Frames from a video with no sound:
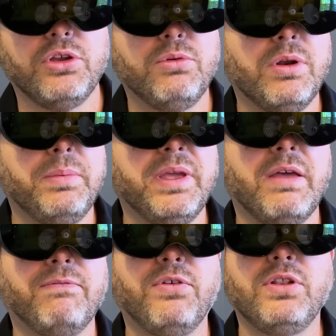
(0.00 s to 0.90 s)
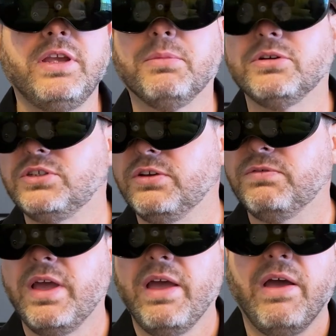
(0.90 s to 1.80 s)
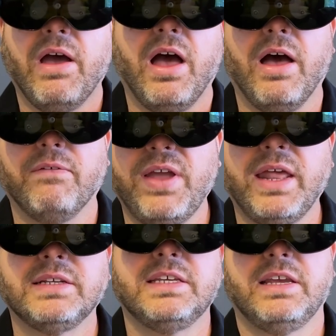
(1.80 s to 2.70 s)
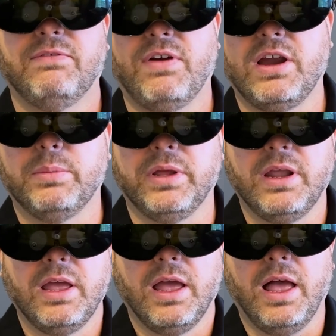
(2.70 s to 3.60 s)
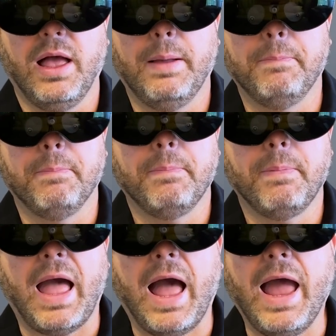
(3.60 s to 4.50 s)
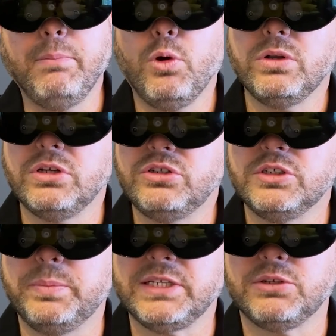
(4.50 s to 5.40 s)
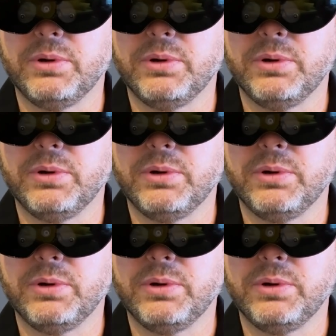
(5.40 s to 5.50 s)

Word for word: do you want to be in a fully immersive uh, fantasy environment? Um, I'm going to choose mixed